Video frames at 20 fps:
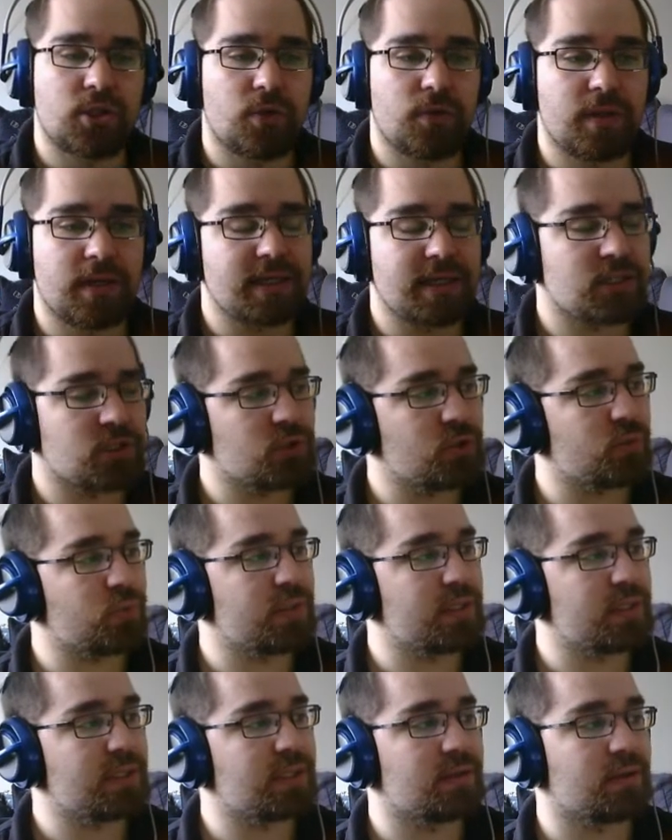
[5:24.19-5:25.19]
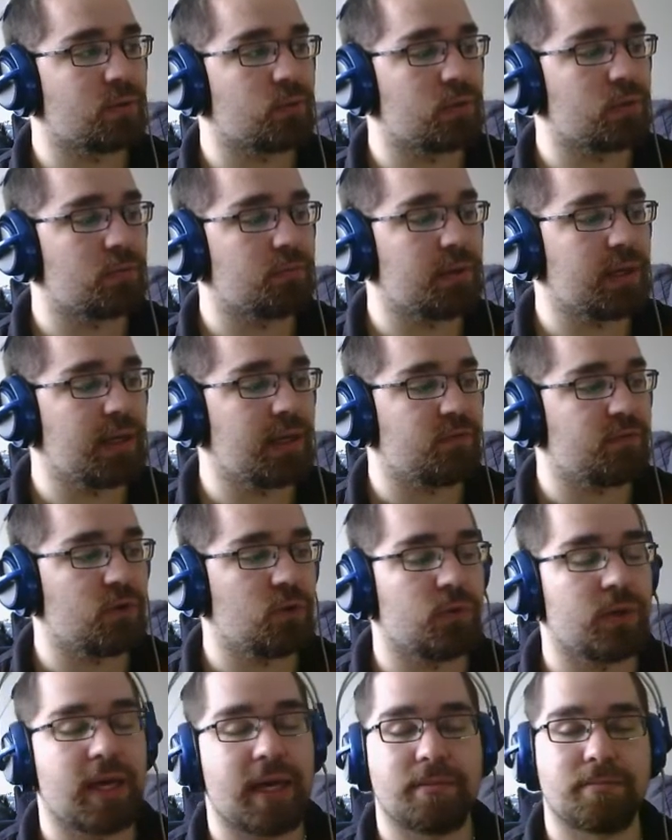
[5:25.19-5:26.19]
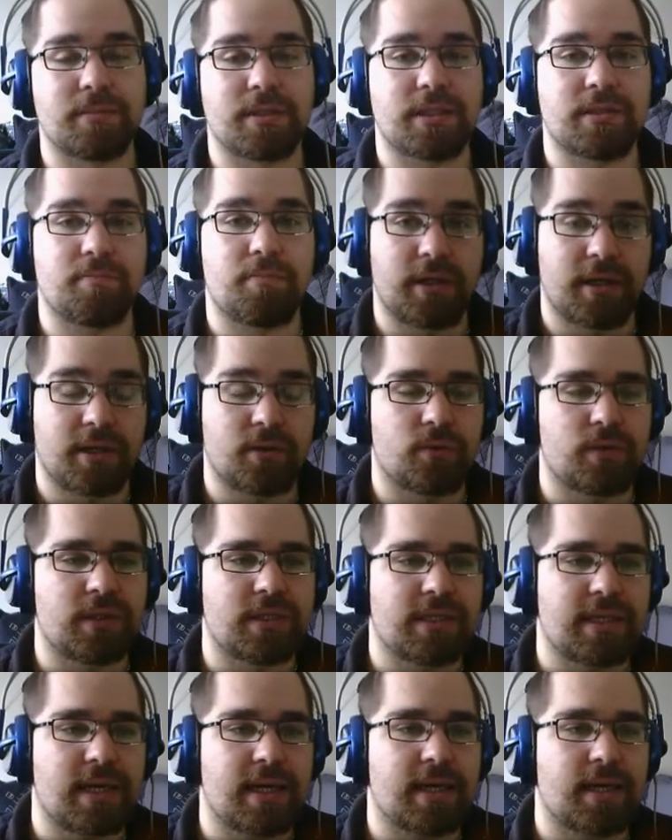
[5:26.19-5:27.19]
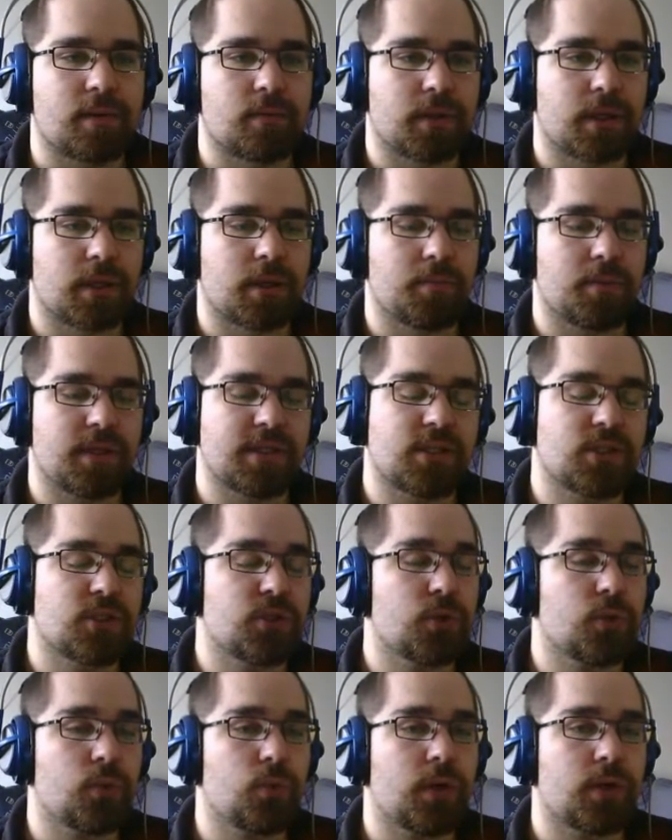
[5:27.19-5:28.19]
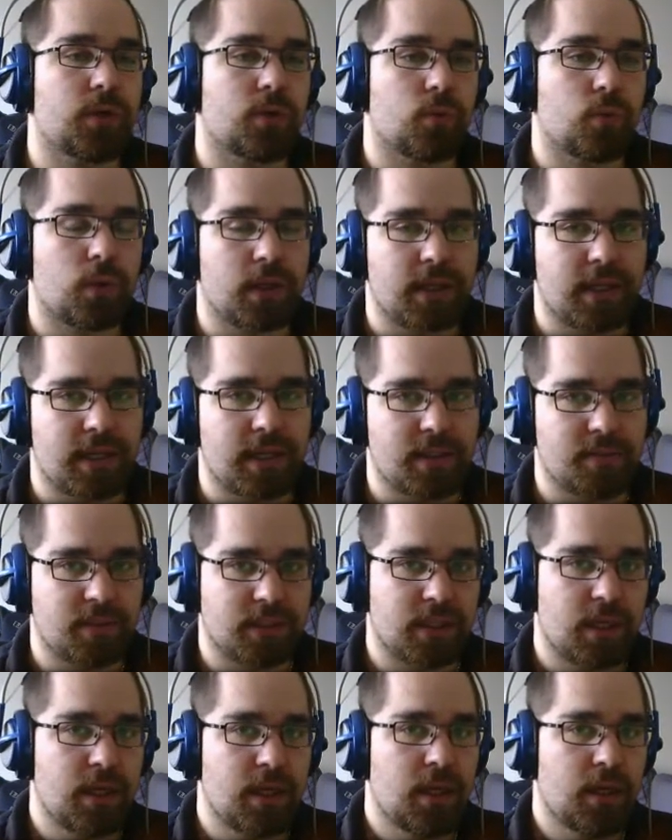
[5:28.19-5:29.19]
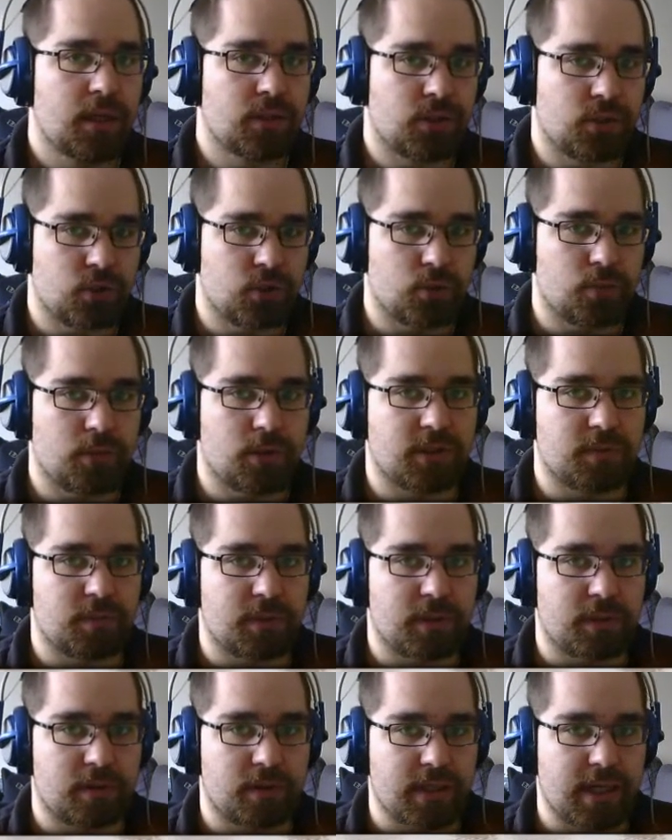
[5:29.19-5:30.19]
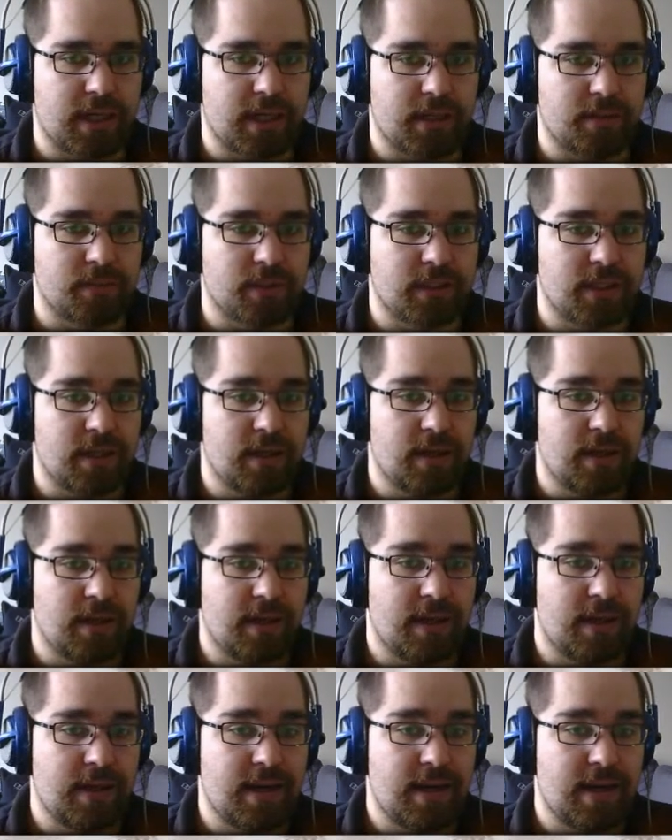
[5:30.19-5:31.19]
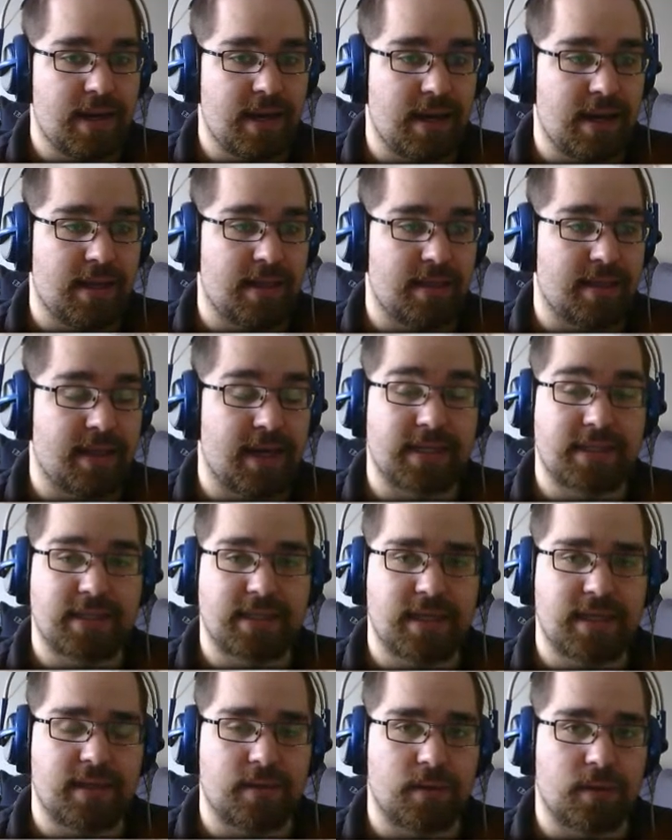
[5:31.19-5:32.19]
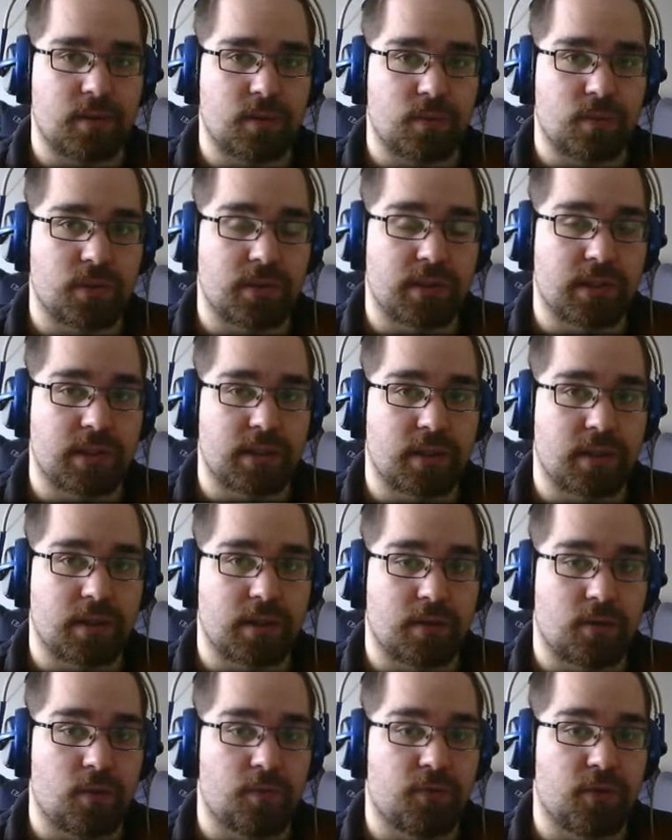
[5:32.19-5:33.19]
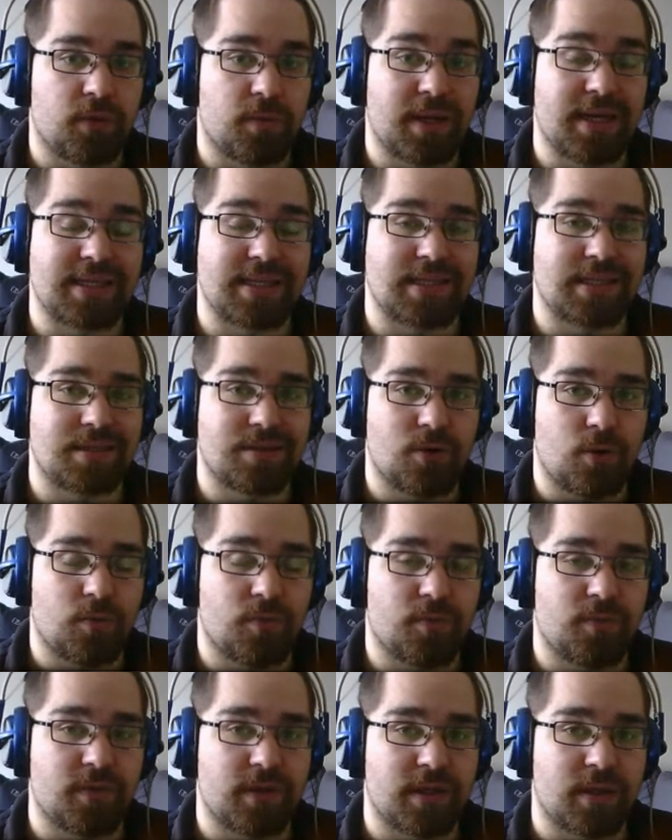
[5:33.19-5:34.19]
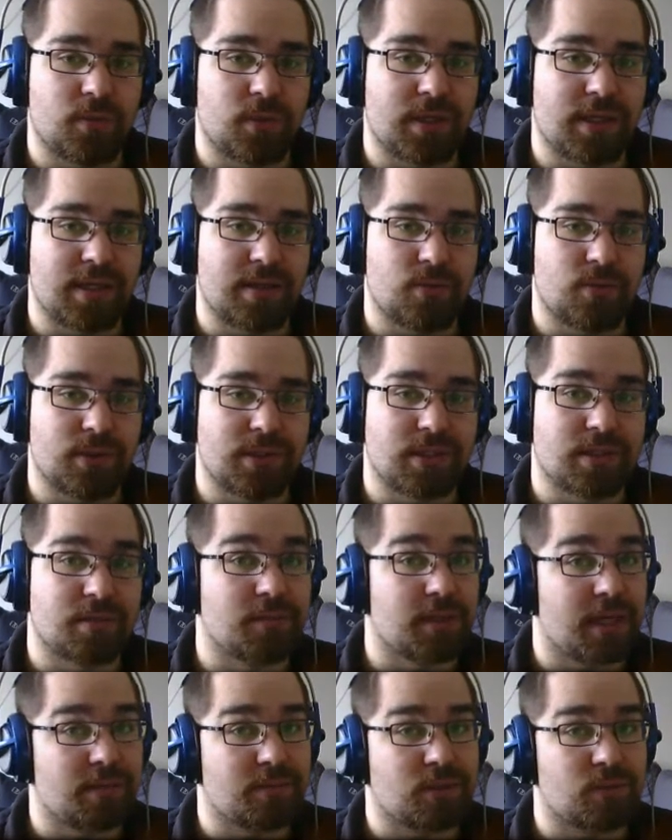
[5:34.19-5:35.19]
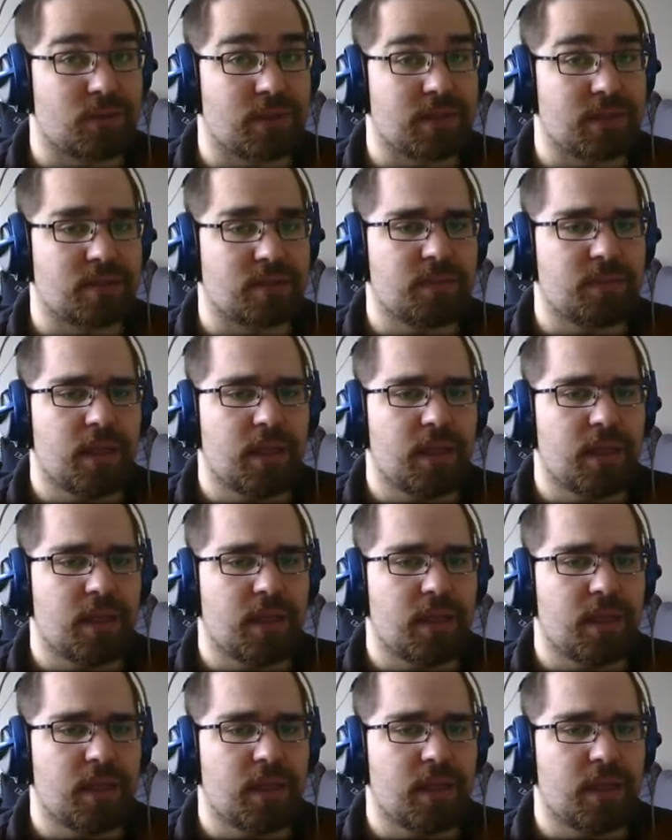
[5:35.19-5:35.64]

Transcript: the next 2 weeks there will be a few games played with this deck. I'm gonna play 2 one-on-one games, 2 multiplayer games, and that's it. And we're gonna hope for the best. Hopefully we can win some games with this.